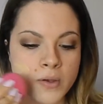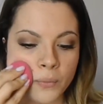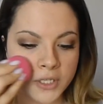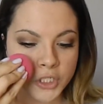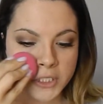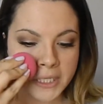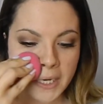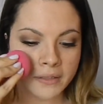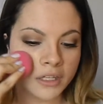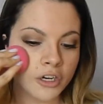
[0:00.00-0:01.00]
with just
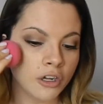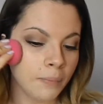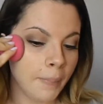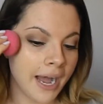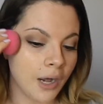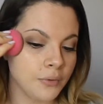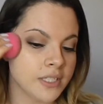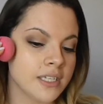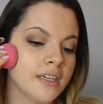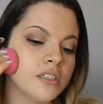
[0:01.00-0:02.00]
like little
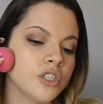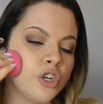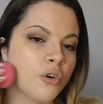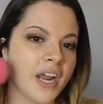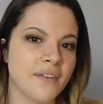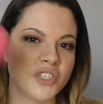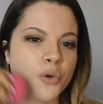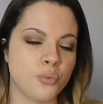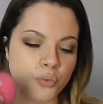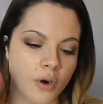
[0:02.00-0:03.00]
pounces, you don't have to
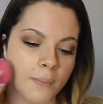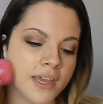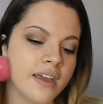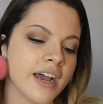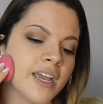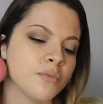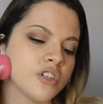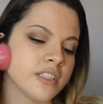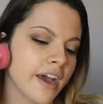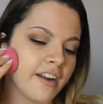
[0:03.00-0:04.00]
rub it. I am
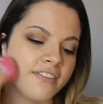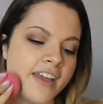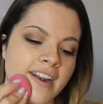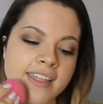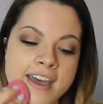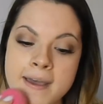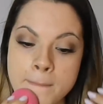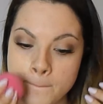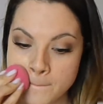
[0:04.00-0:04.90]
just not a fan of that.